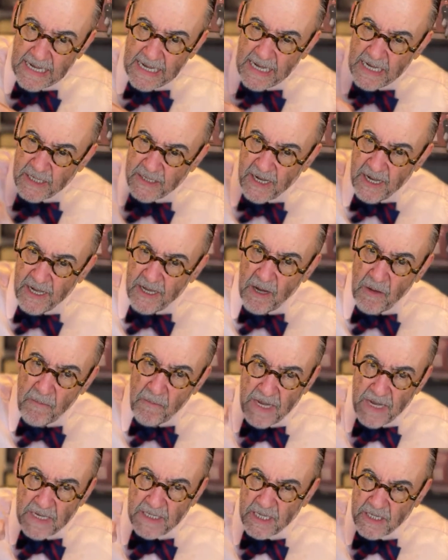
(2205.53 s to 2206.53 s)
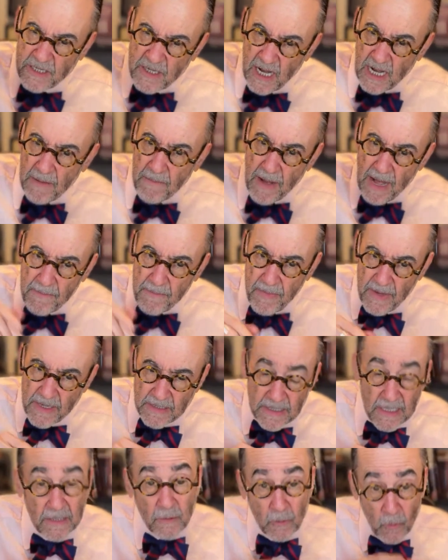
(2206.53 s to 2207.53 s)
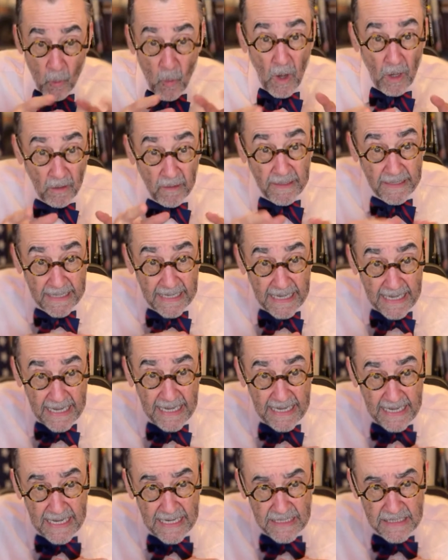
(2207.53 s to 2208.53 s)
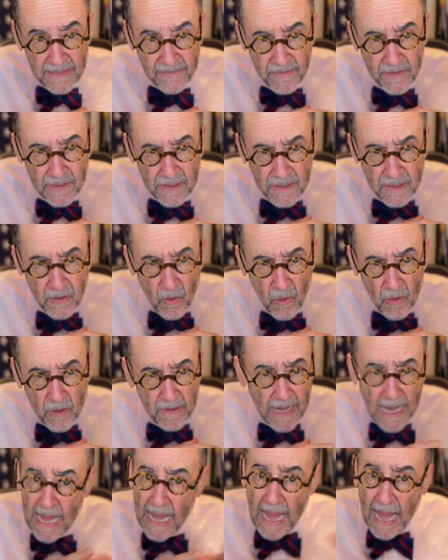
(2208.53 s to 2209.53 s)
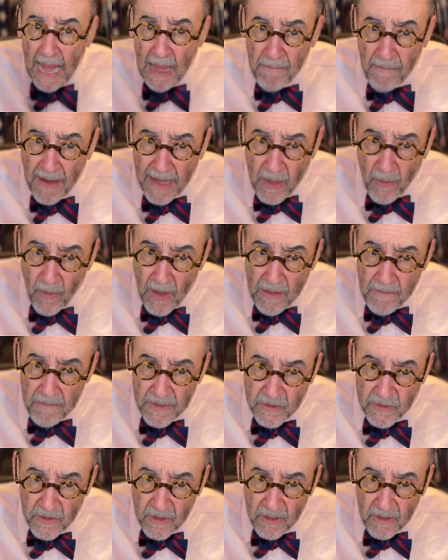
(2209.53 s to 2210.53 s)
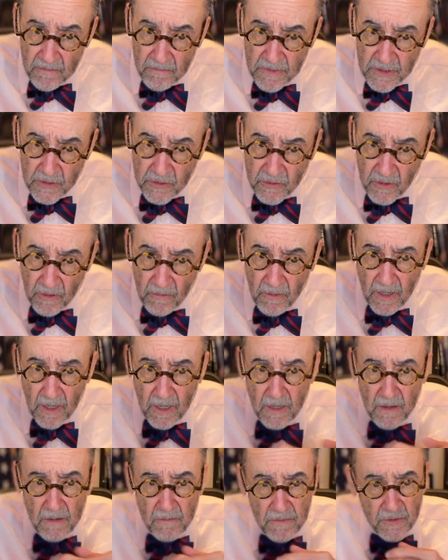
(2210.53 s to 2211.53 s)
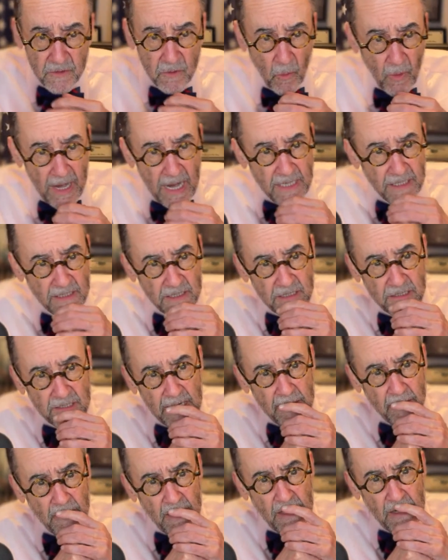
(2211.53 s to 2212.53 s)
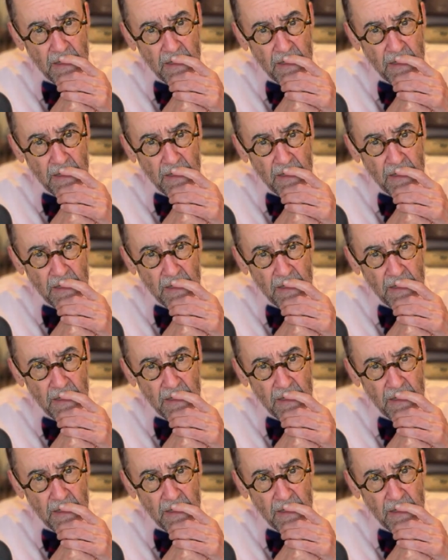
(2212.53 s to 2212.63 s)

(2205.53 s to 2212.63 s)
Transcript: It's none of your business. None of my business. Well, it is if this is according. And by the way, Mister Mister uh, Mister Wade said the same thing.